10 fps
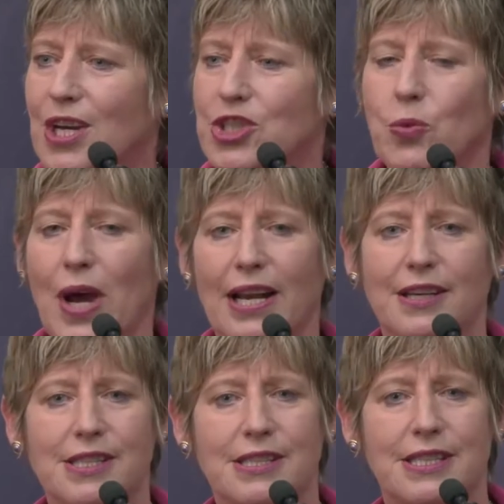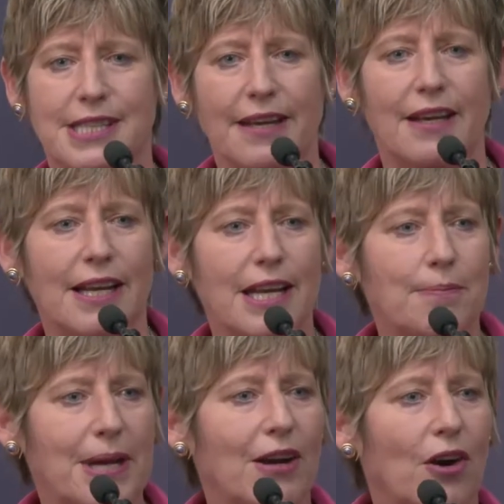dwellings suddenly
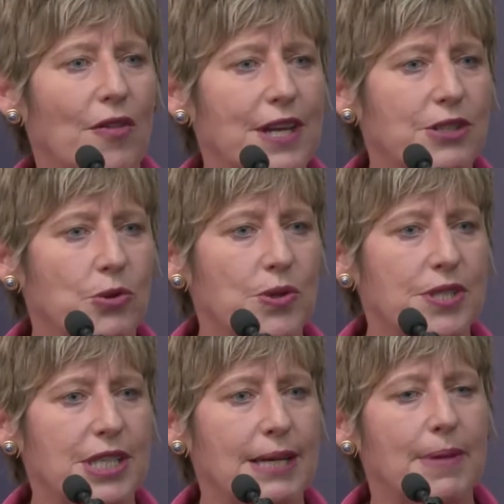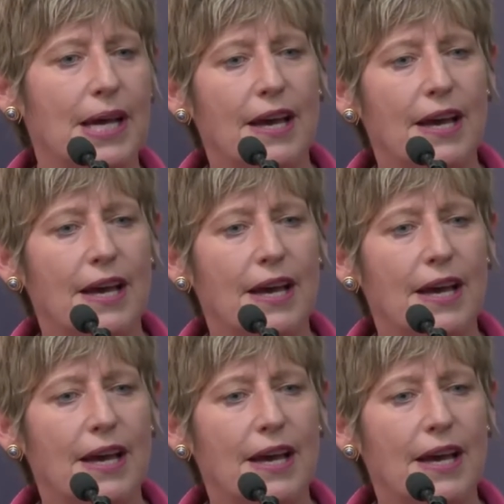appear on their doorstep.